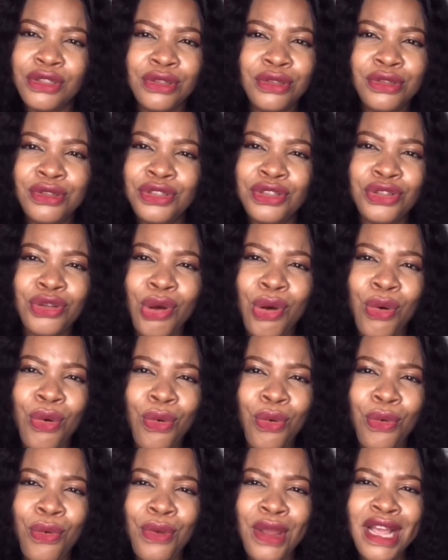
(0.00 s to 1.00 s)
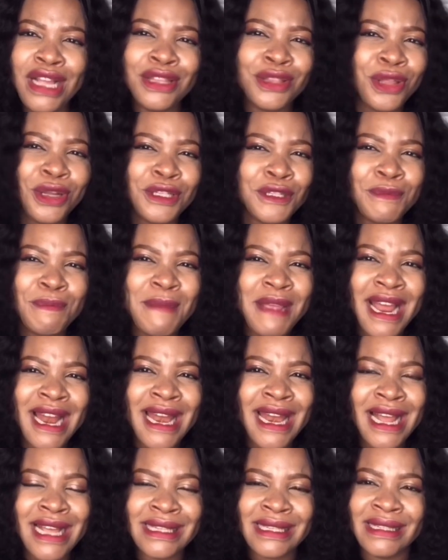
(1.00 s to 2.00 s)
So it taught me a
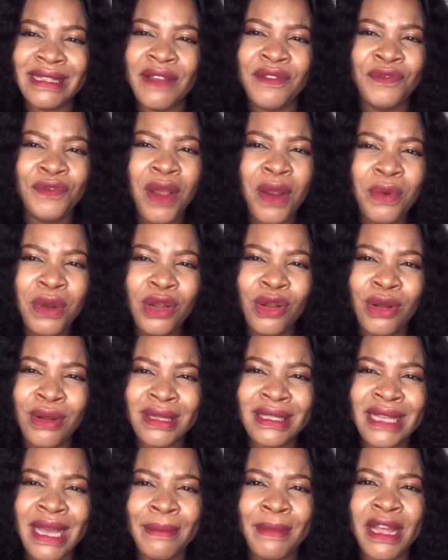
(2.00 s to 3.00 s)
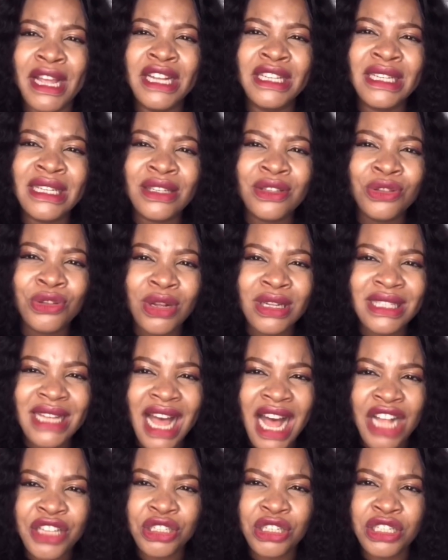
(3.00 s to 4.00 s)
lesson a very long time that it is not
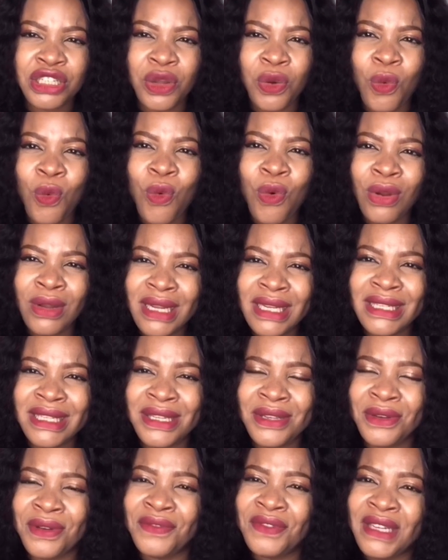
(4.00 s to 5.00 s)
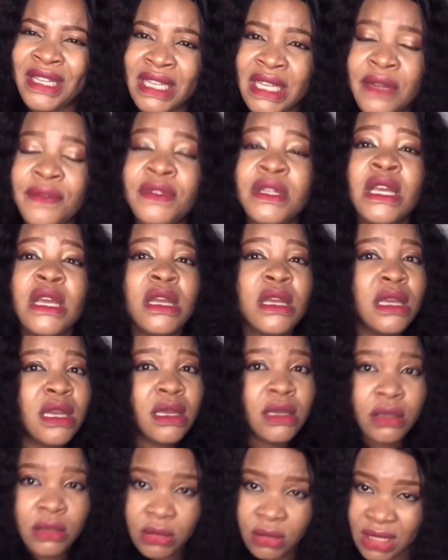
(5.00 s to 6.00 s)
actually the quality of the gift.
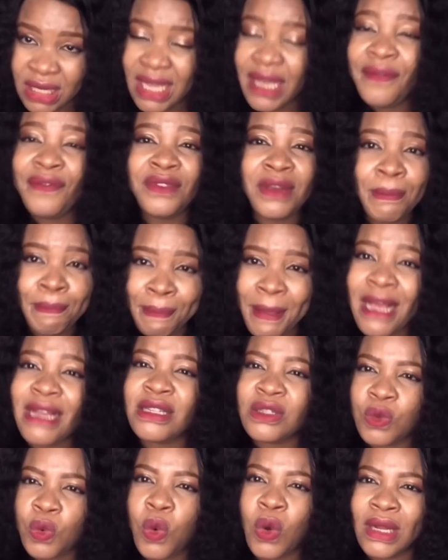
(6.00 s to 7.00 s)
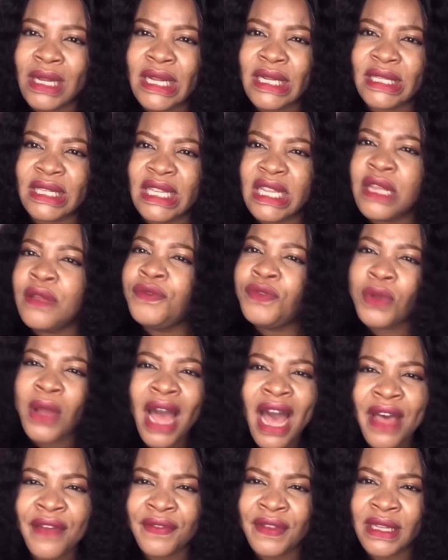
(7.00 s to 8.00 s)
Give the best quality if you
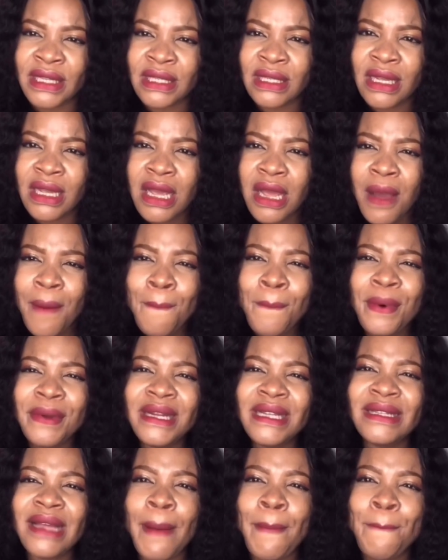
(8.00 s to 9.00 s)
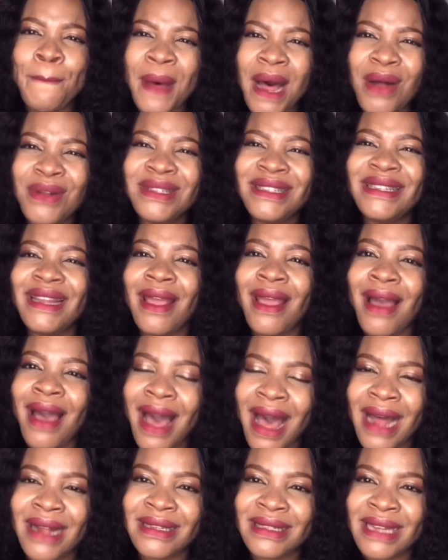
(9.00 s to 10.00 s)
have it, but it's about the
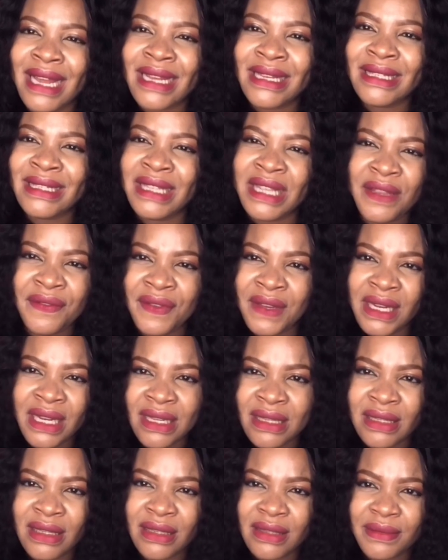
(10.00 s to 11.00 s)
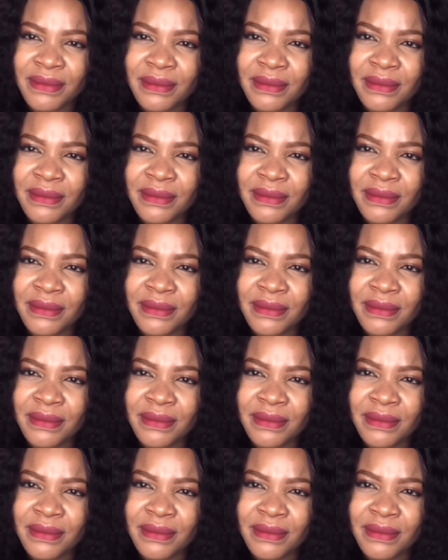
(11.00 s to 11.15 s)
heart that is giving it.